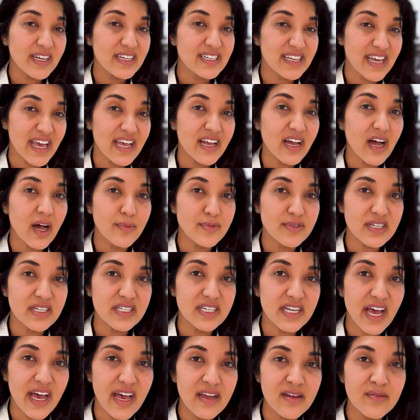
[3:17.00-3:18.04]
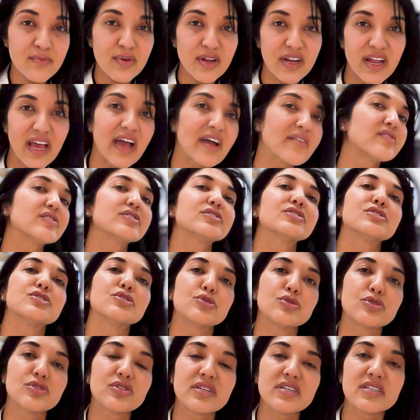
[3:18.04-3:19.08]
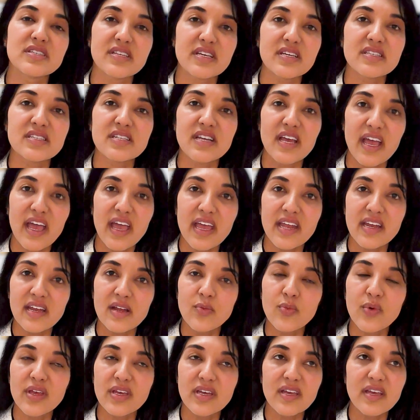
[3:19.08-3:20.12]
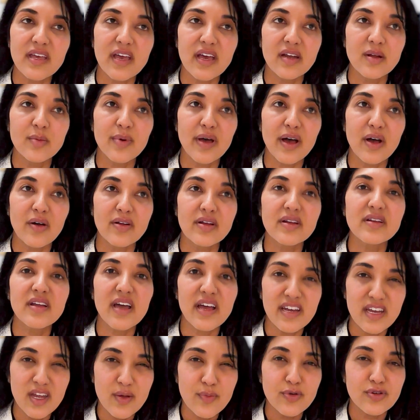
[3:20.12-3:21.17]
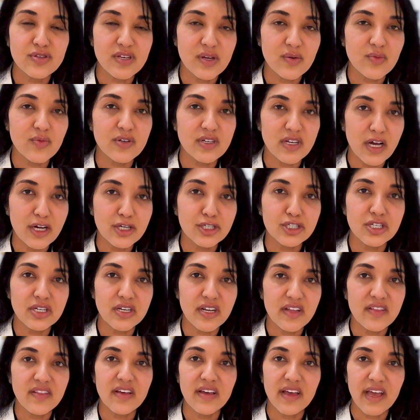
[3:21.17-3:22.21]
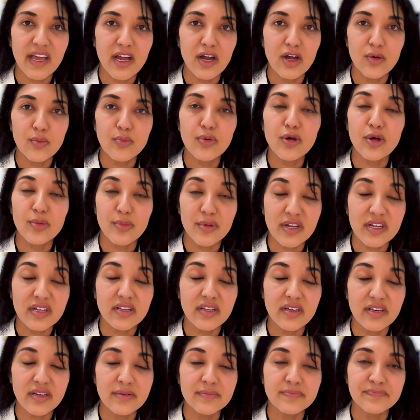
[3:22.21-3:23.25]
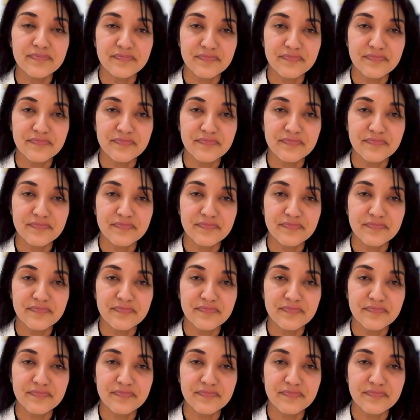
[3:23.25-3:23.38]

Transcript: it can take up to 10, but average is usually six to eight, and we can get about a 90% reduction in the hair permanently.